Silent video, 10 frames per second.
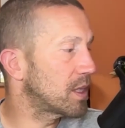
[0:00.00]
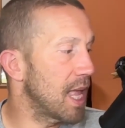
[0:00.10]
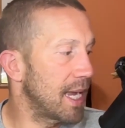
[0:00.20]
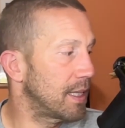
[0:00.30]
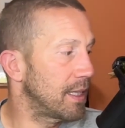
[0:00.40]

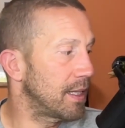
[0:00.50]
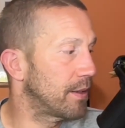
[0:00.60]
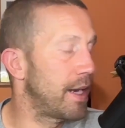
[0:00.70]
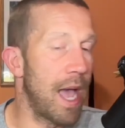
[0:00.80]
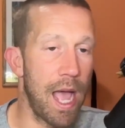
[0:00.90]
likely are
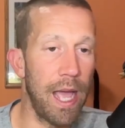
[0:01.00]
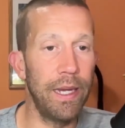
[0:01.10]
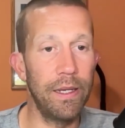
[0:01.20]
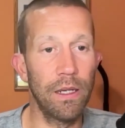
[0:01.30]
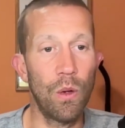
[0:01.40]
not
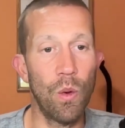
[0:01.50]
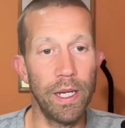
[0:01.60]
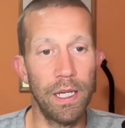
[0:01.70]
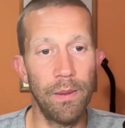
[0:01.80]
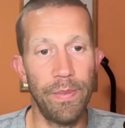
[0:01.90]

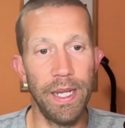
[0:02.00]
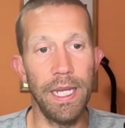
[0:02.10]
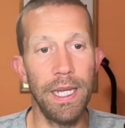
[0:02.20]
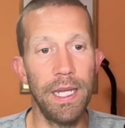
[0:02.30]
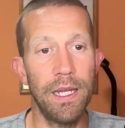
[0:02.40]
going to
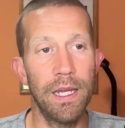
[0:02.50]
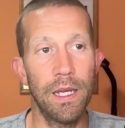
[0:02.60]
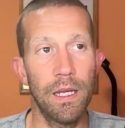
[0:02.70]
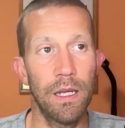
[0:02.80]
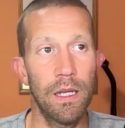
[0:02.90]
be
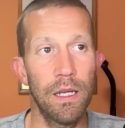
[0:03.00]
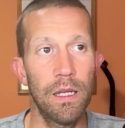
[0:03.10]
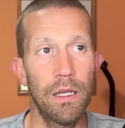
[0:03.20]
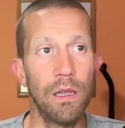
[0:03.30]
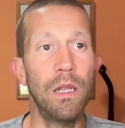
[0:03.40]

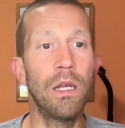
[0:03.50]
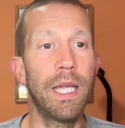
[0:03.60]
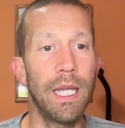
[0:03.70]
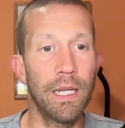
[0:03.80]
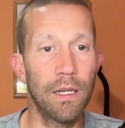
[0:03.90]

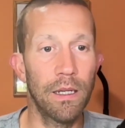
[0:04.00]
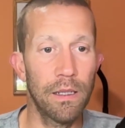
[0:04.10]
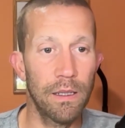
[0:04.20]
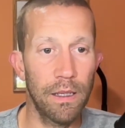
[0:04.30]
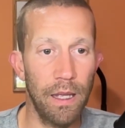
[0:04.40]
looking
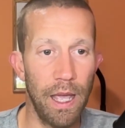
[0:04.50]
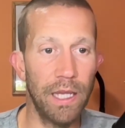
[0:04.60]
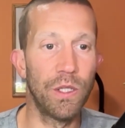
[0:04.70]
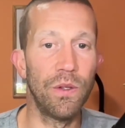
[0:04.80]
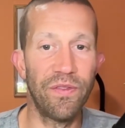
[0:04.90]

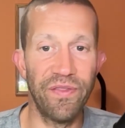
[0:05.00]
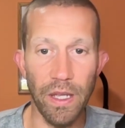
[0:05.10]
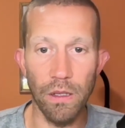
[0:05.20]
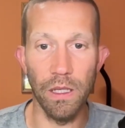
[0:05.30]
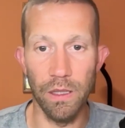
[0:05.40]
as you
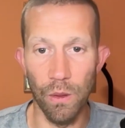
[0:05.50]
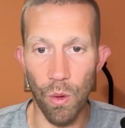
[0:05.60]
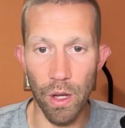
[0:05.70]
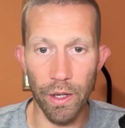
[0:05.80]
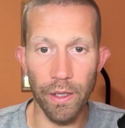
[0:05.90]
feel in the
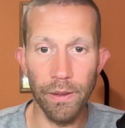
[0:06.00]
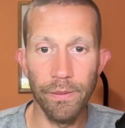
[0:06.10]
water.